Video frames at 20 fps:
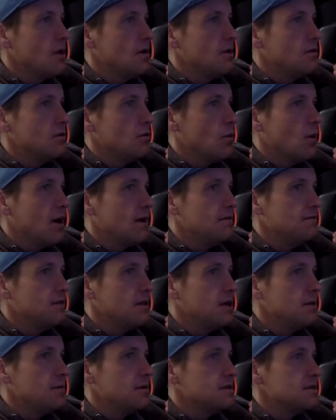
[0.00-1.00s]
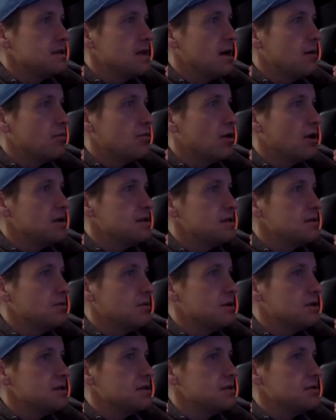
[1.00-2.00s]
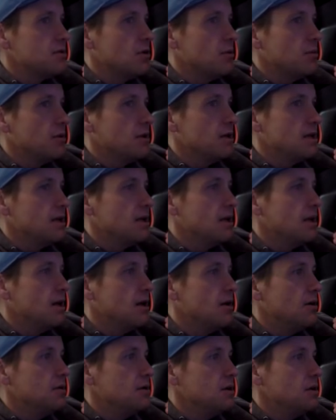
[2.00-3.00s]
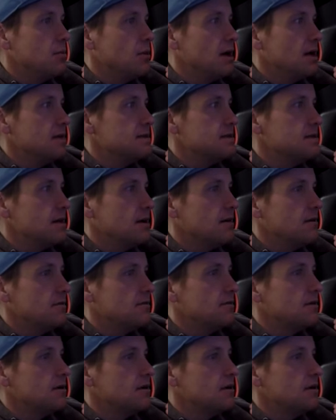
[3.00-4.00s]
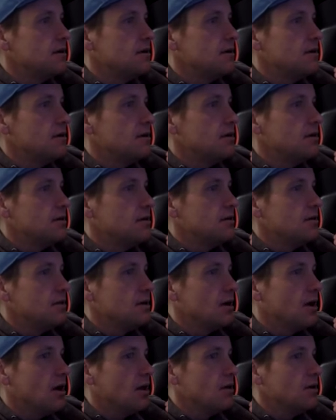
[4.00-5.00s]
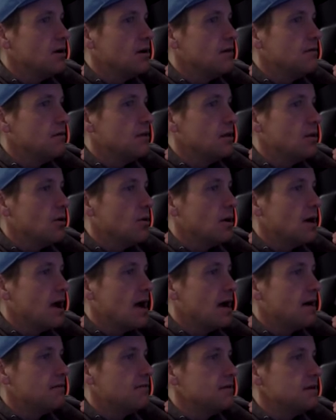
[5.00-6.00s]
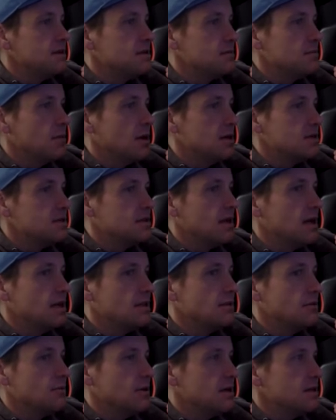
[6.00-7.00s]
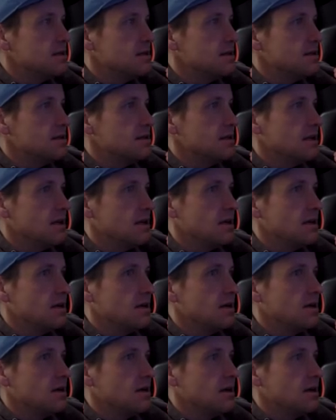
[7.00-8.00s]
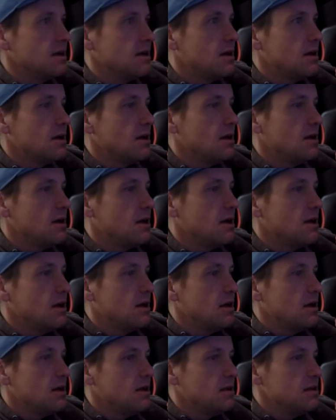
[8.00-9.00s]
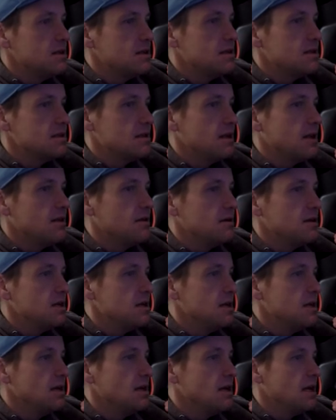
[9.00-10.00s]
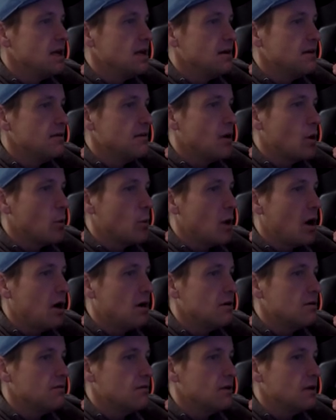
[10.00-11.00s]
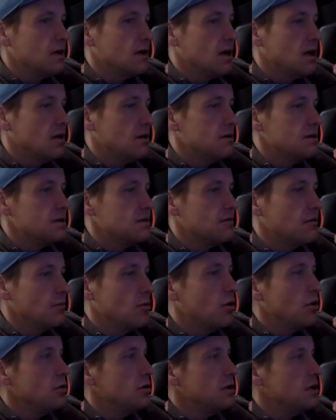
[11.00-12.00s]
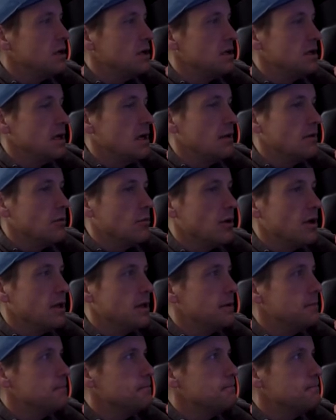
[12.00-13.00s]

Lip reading: The white flaming is not present, which is normally in an OD by itself. The color of the lower half is much like the rest of the snake. This is another key indicator of how powerful the color is from OD and Yellow Belly.